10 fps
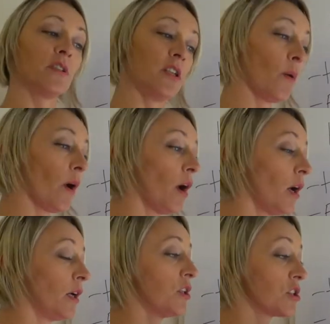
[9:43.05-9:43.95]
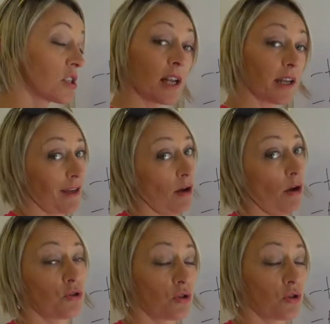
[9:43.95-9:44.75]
to do it, just let it go.